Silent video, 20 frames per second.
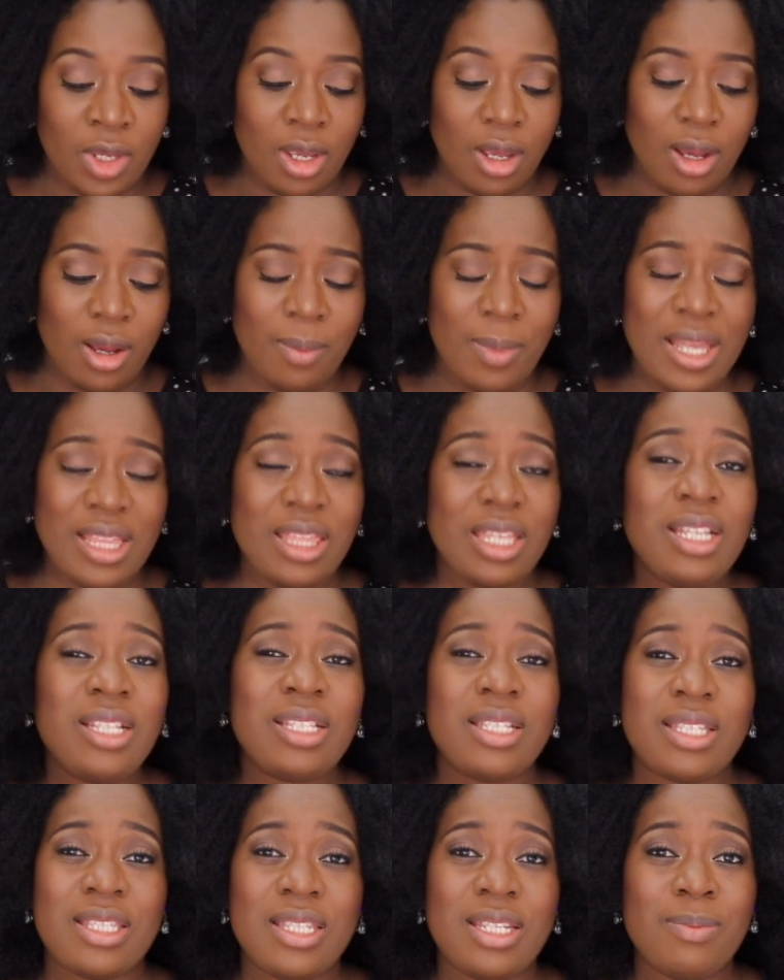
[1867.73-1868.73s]
I think
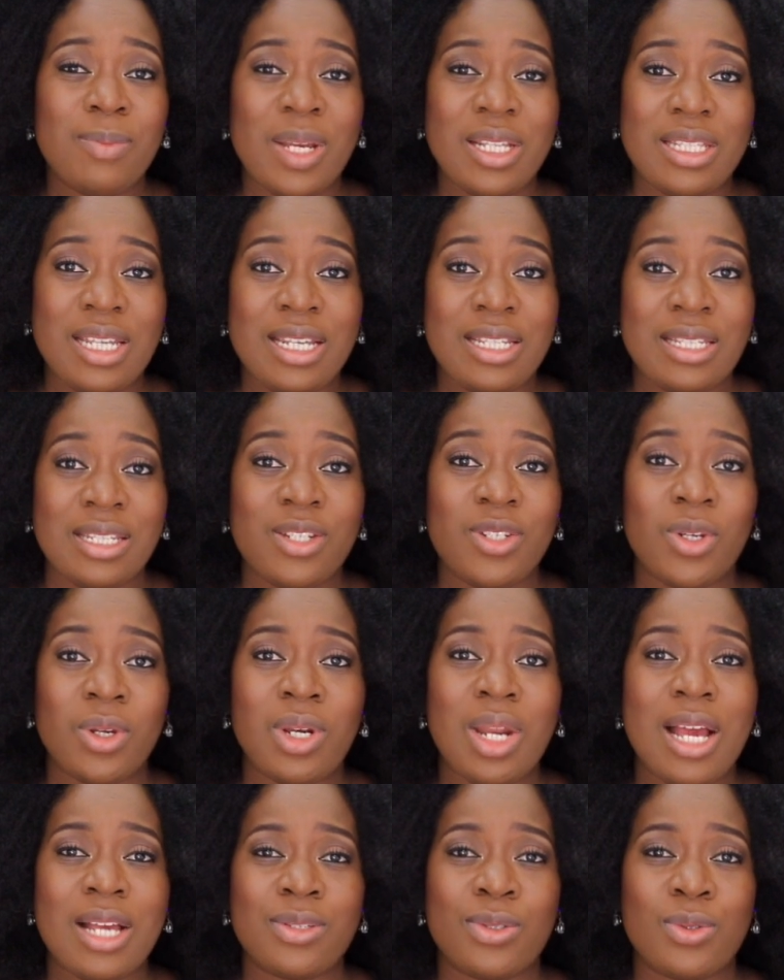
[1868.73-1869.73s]
the
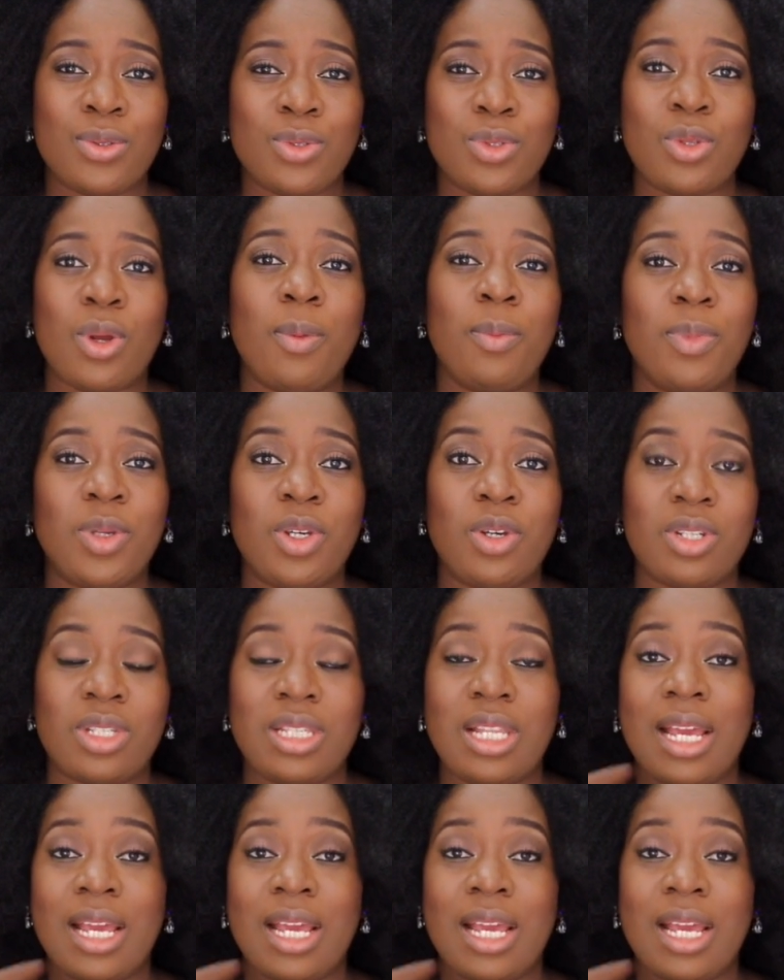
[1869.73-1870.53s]
stigmatization has to stop because,